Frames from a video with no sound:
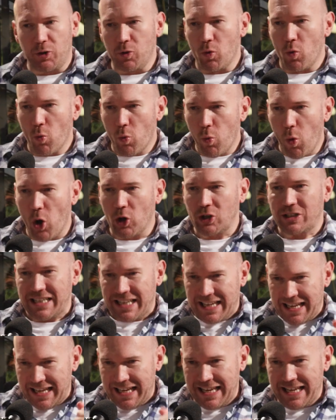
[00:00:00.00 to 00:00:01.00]
you, what
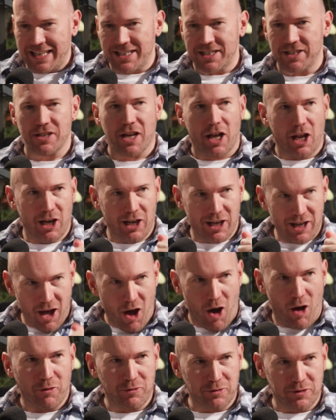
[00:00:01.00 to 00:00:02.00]
is
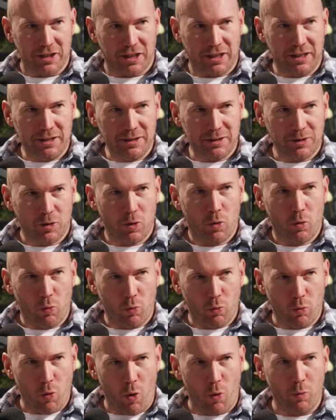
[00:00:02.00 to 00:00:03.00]
laughter,
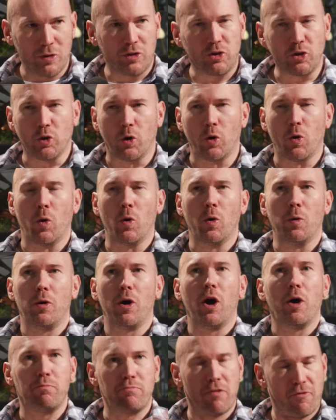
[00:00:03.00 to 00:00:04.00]
what would your
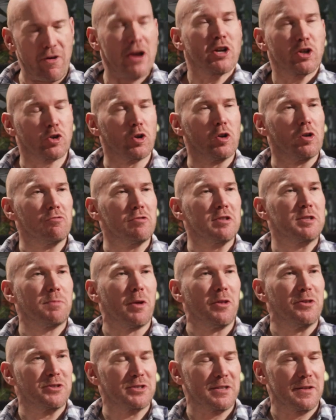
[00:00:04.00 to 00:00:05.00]
professional
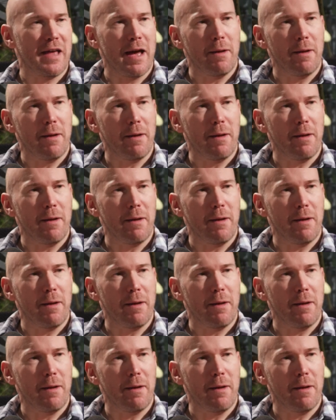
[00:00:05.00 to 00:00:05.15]
response to